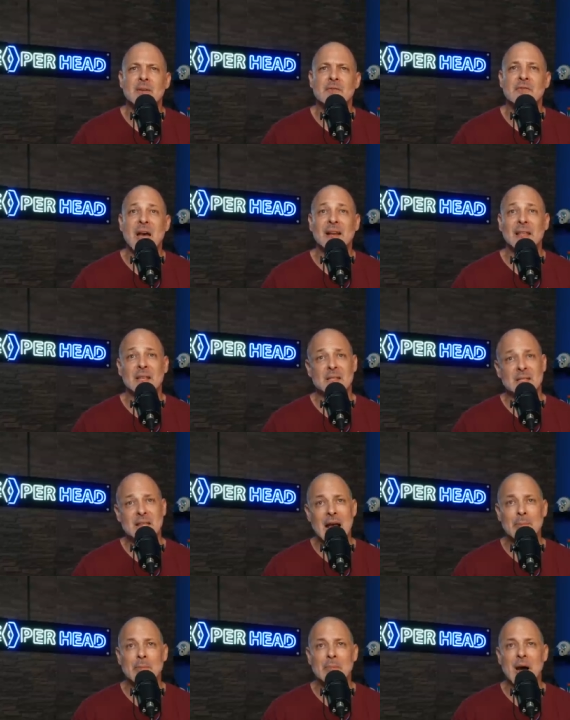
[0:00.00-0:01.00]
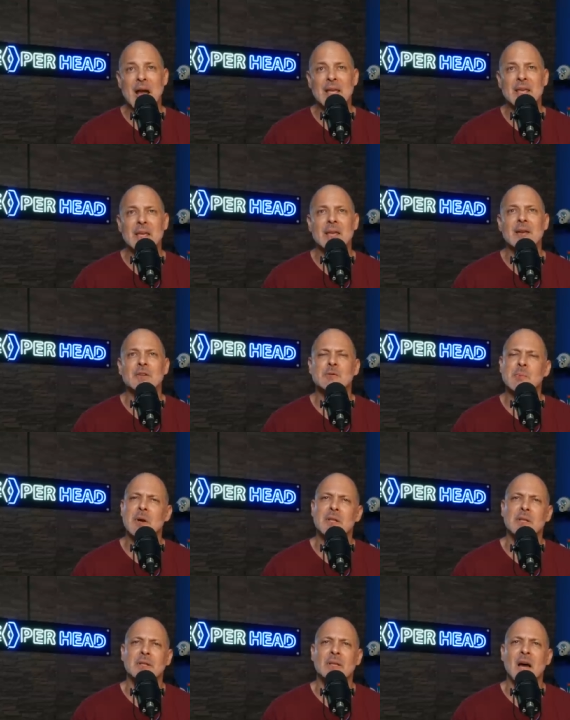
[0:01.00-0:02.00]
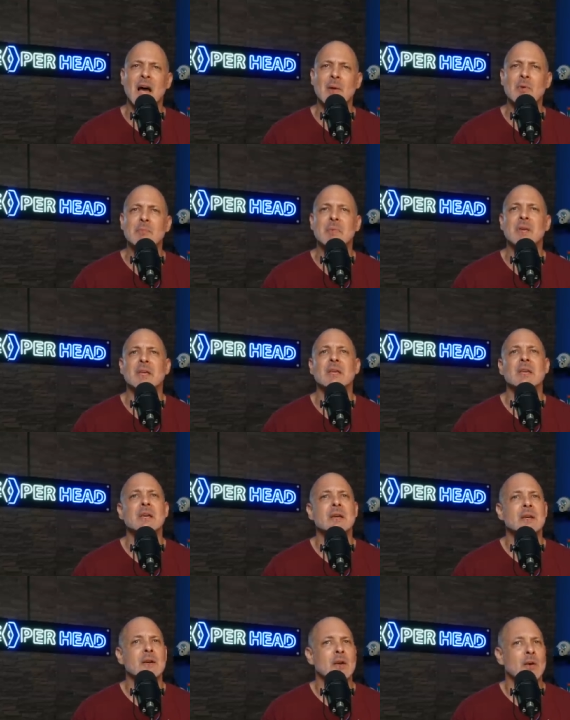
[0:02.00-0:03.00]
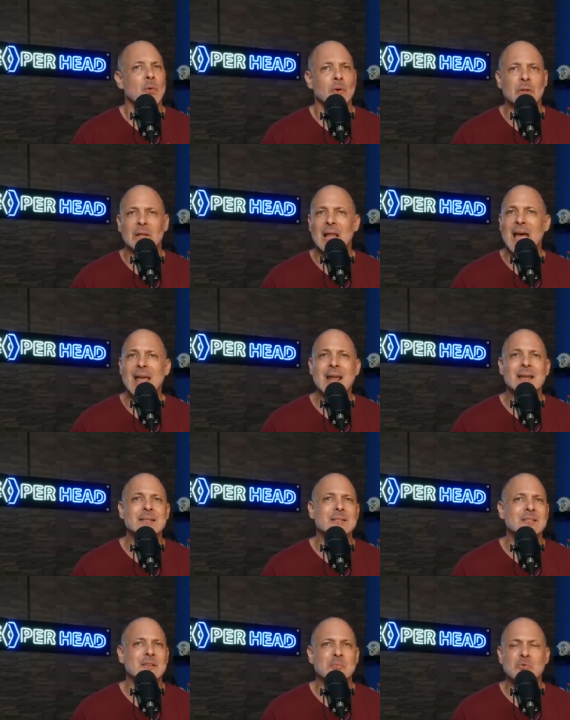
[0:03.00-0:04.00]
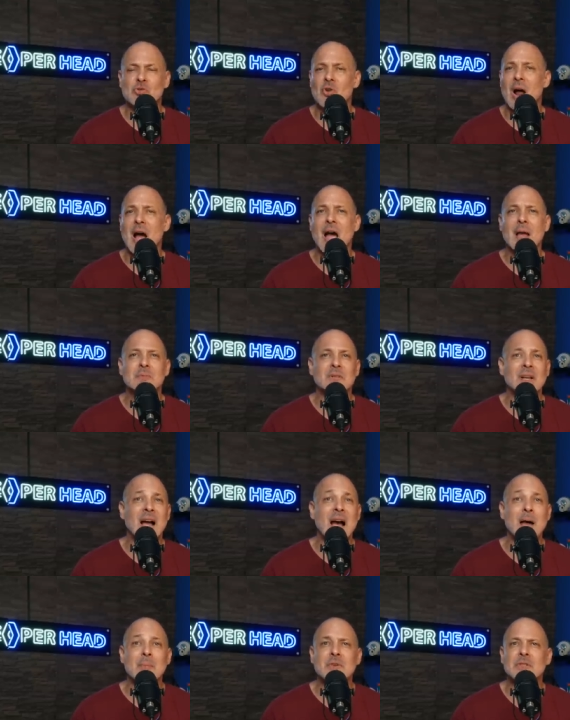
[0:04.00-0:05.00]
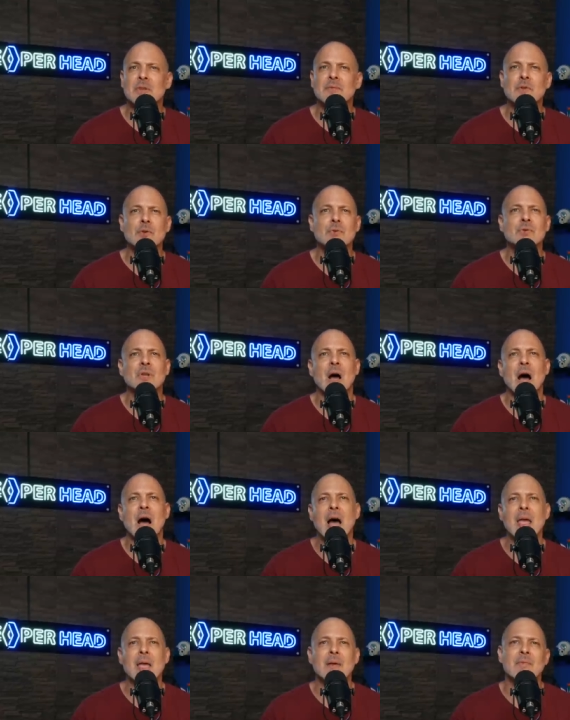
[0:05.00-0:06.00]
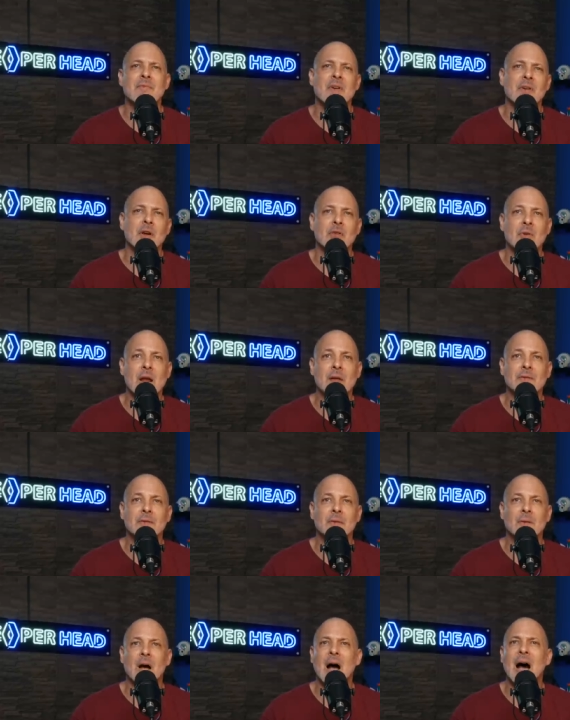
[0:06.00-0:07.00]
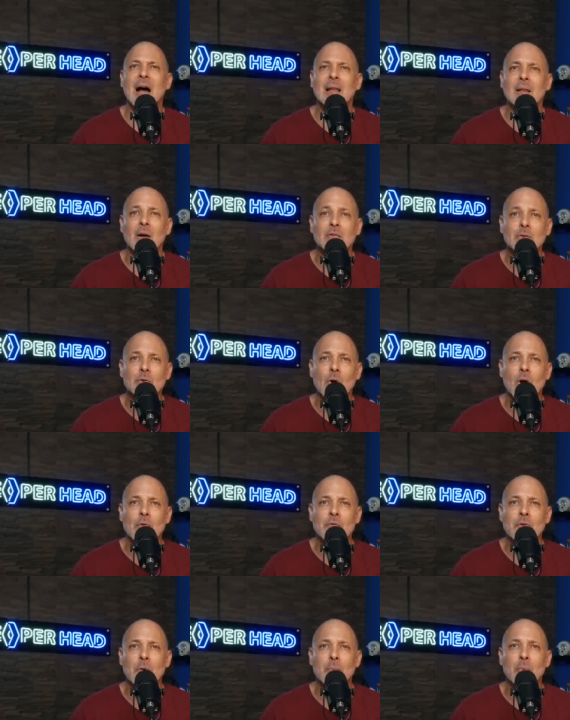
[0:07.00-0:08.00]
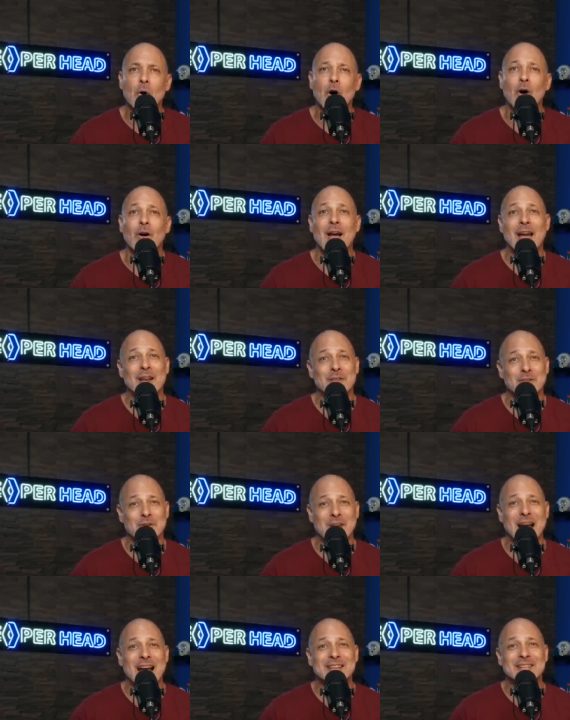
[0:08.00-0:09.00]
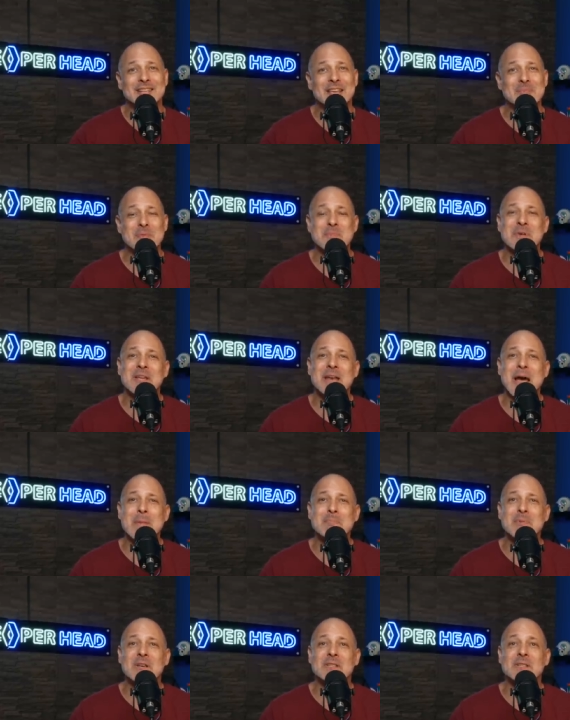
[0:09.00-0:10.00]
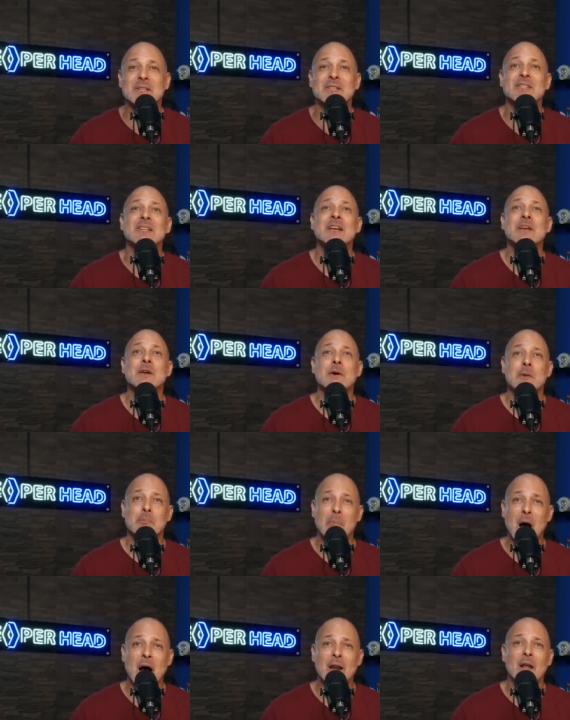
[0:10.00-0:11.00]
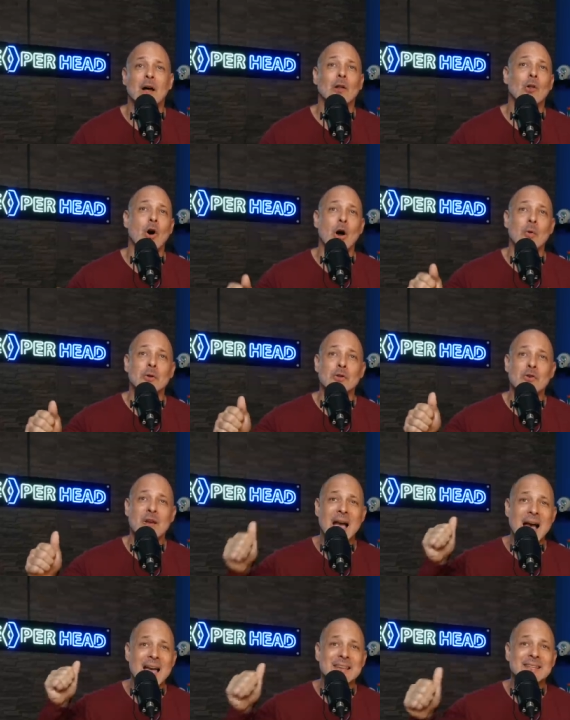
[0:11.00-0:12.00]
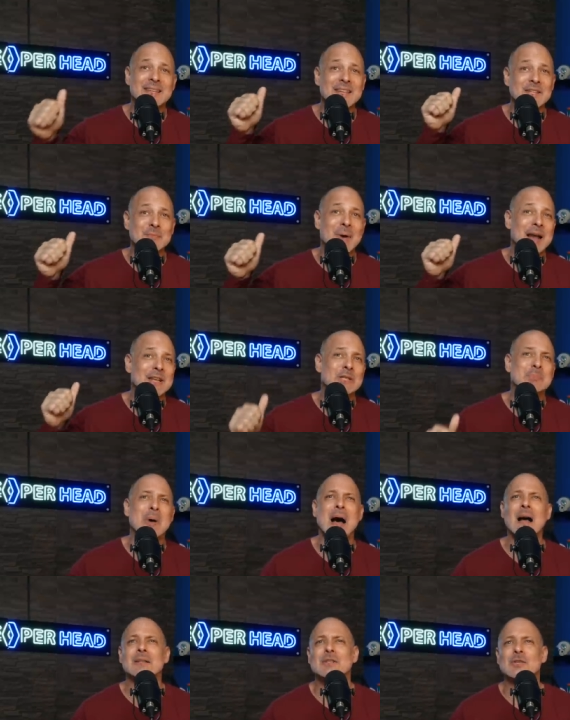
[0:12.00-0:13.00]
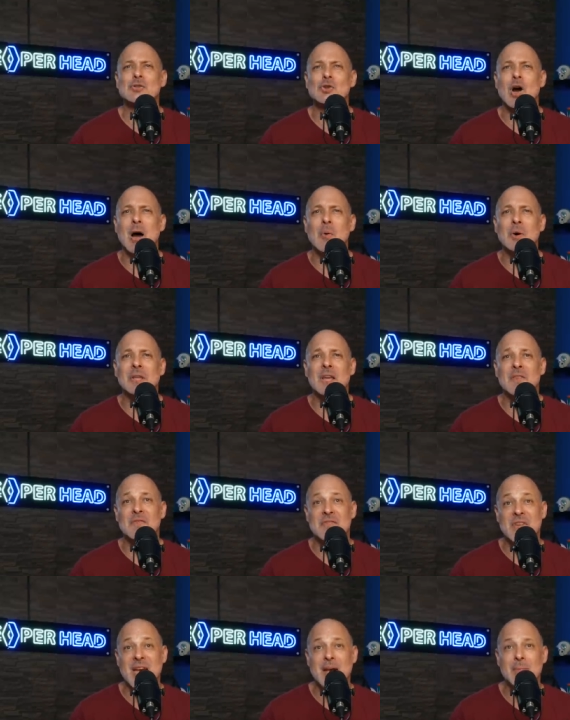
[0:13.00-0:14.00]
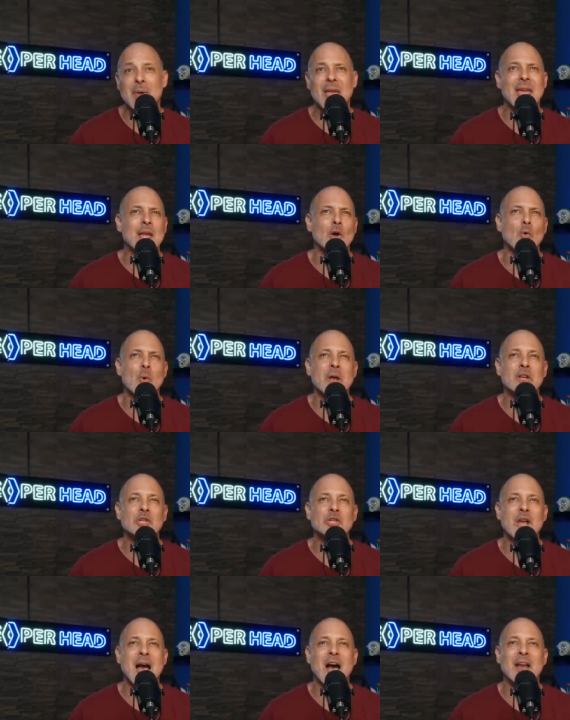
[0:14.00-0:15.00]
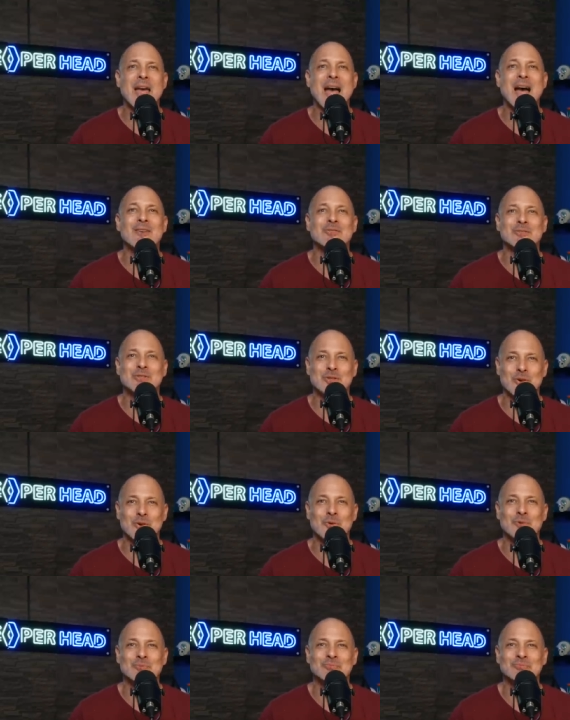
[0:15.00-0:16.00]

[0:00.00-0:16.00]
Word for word: The fact that you're stopping by here and spending your time with me with the likes, the subscribes, the comments, the views. I am very grateful. I love to talk football, and you guys are keeping me in that business. But along with you guys is my sponsors, so I want to give them a quick shout out too.